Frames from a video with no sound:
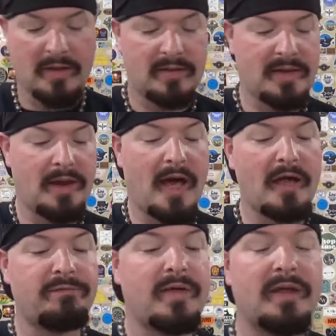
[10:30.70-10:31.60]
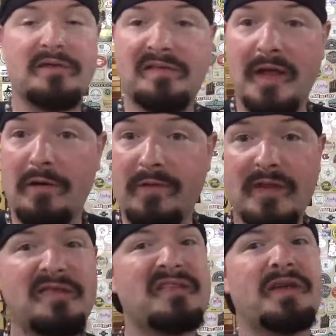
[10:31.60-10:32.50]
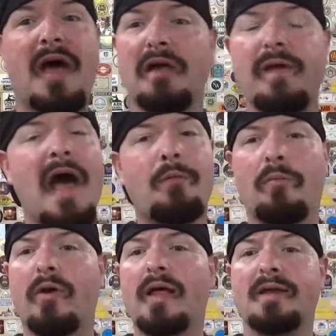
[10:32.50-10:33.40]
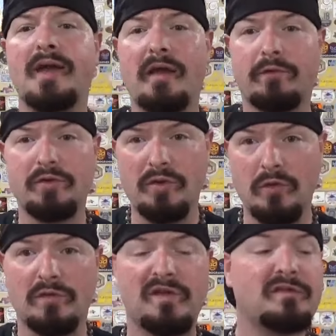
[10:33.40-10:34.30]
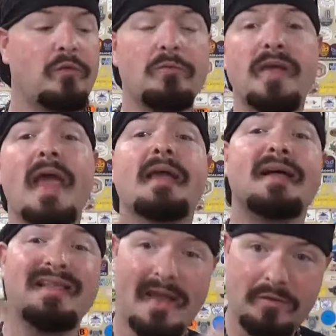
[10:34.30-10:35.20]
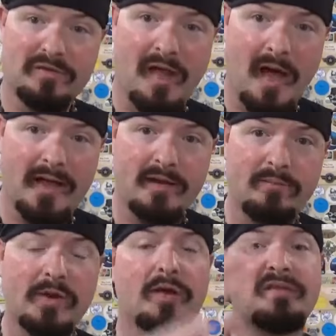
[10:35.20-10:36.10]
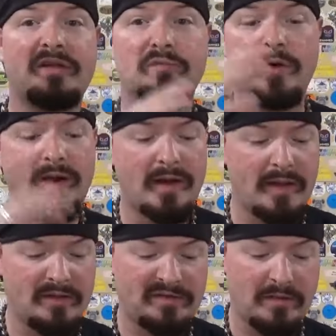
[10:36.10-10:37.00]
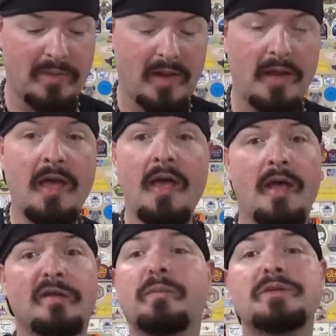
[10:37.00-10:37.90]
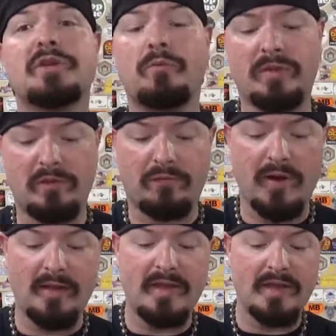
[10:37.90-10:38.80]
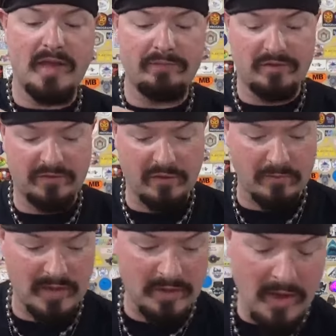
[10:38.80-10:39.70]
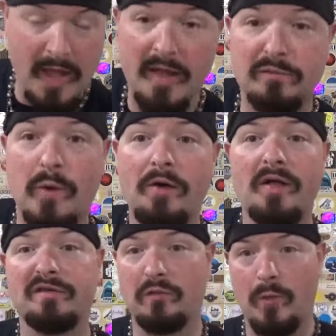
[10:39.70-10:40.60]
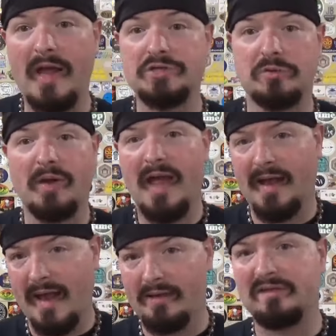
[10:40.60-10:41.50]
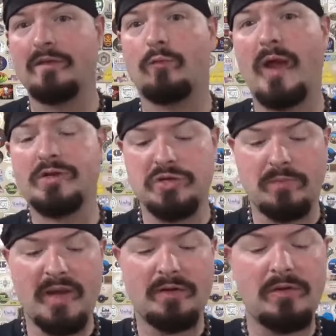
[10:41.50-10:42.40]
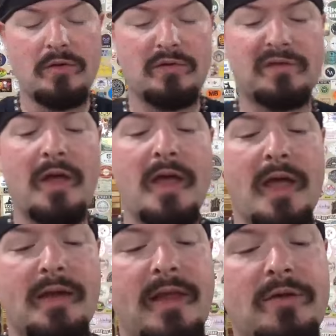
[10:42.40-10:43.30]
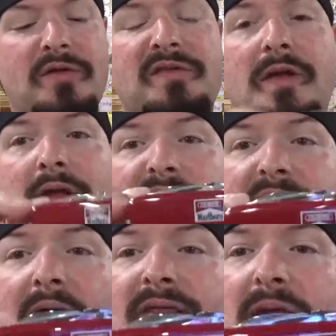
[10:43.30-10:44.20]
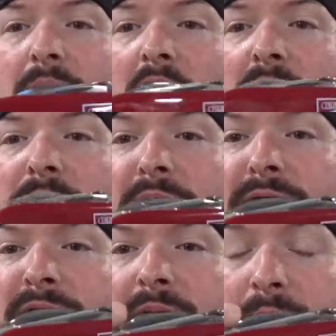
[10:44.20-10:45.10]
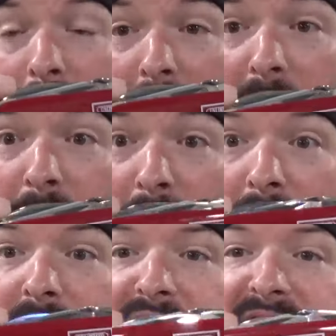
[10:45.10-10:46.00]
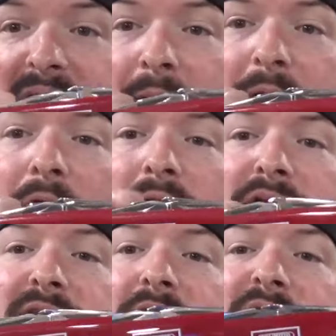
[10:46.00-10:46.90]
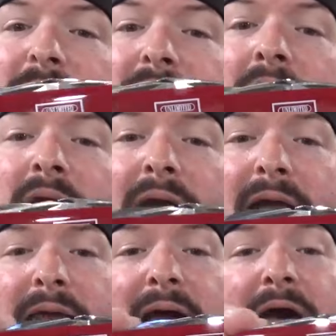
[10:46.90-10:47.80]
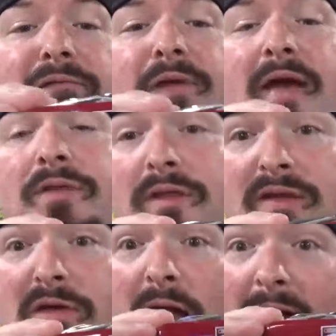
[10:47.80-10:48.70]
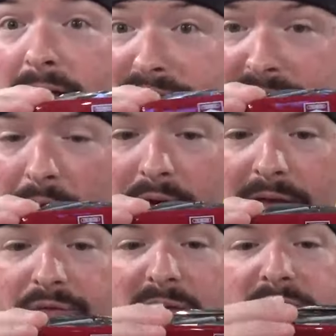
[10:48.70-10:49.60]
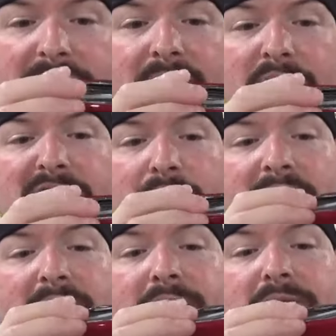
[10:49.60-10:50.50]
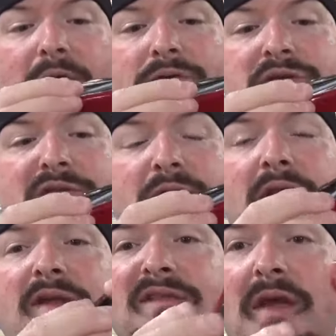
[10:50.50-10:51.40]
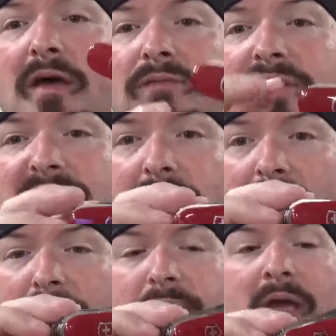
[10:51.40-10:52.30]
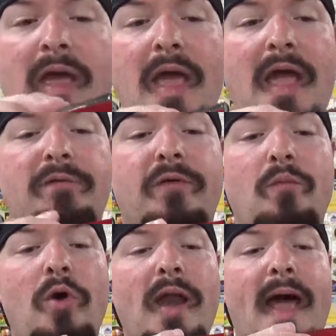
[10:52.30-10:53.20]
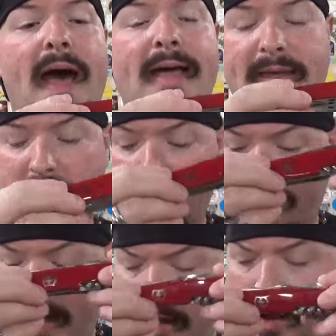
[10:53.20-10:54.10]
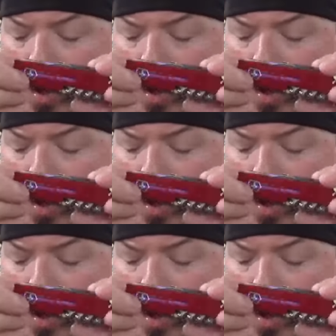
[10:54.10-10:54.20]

the knife itself. And this is a knife I will probably never use. This will be a collector's item because that's what it is to me, especially with the friend that give it to me, as well as the Ranger, but I can see the Ranger being used. And there you see it's got the Marlboro, Marlboro stamp on it, excuse me. And I found that these are highly sought after. I believe there was three different versions released of this knife. And from what I can find